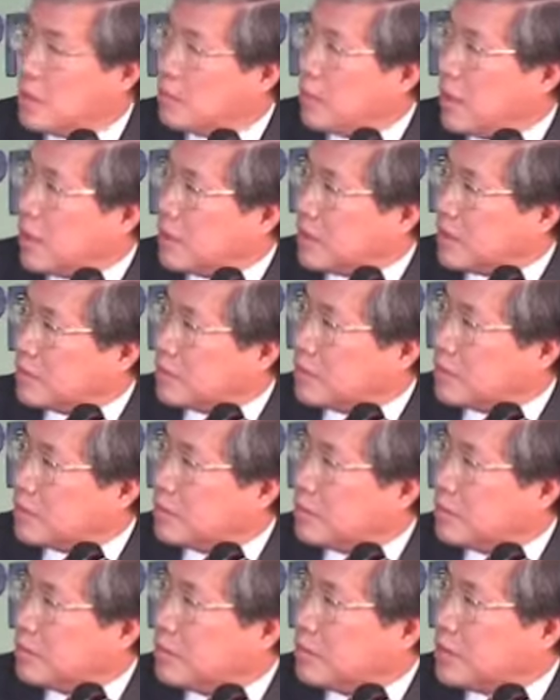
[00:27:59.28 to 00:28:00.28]
But
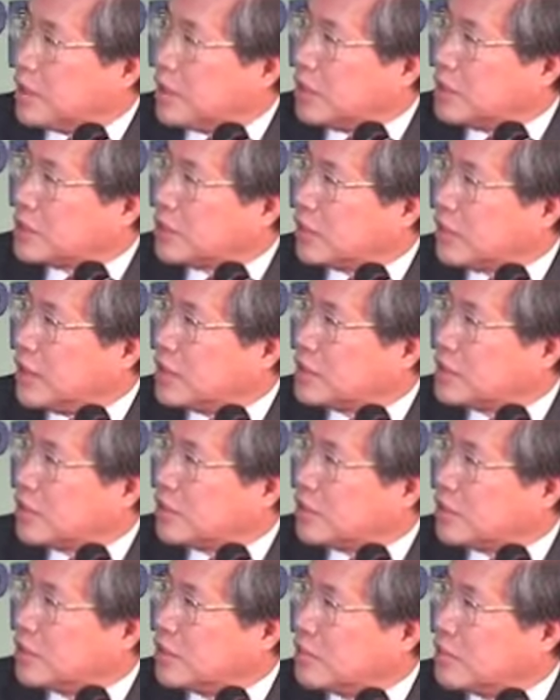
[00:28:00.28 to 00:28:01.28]
because of these
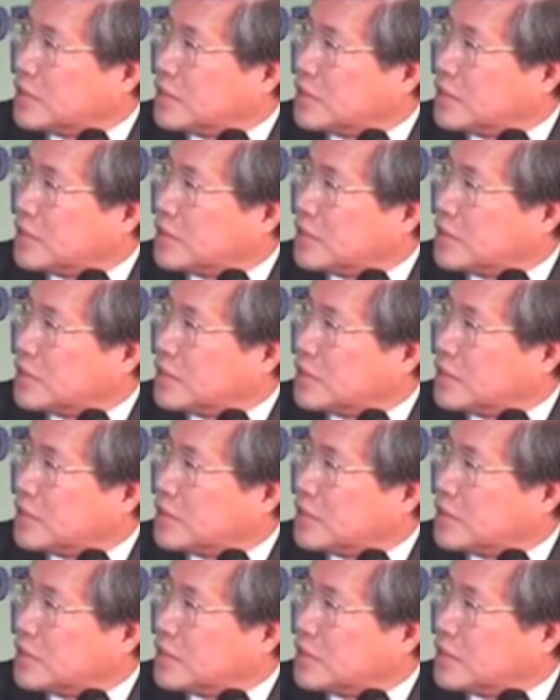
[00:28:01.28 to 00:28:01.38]
two